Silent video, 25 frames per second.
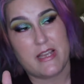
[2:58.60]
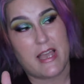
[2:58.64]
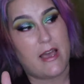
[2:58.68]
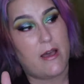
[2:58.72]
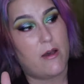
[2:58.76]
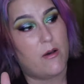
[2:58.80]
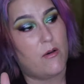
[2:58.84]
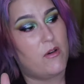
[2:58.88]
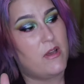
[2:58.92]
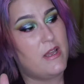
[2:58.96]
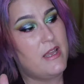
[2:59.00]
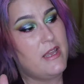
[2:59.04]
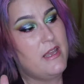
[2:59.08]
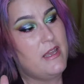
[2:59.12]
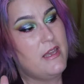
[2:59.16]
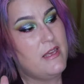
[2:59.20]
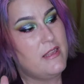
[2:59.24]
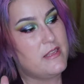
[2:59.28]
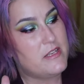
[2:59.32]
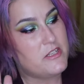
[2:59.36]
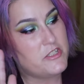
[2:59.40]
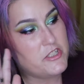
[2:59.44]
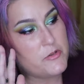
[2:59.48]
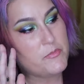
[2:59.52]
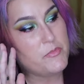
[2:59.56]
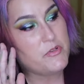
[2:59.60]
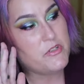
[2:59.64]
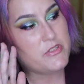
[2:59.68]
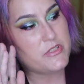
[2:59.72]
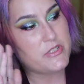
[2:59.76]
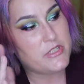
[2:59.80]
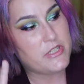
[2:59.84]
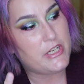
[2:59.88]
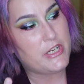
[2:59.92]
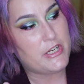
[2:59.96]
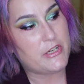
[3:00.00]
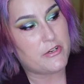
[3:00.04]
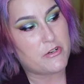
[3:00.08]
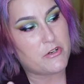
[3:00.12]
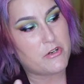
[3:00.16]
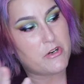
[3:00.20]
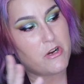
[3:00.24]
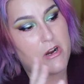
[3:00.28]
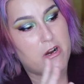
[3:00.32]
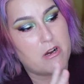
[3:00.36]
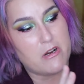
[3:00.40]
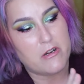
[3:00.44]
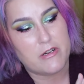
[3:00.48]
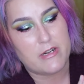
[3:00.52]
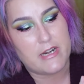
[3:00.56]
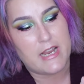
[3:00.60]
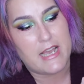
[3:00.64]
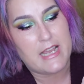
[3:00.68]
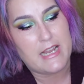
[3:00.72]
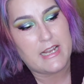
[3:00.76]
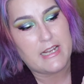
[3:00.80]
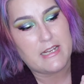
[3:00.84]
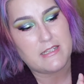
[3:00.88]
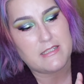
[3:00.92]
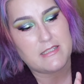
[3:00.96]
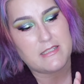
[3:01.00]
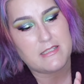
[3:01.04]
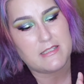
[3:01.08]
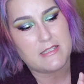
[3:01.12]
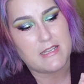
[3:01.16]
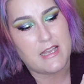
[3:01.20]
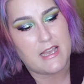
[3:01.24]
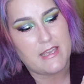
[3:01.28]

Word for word: Now, the shimmers in here are nice.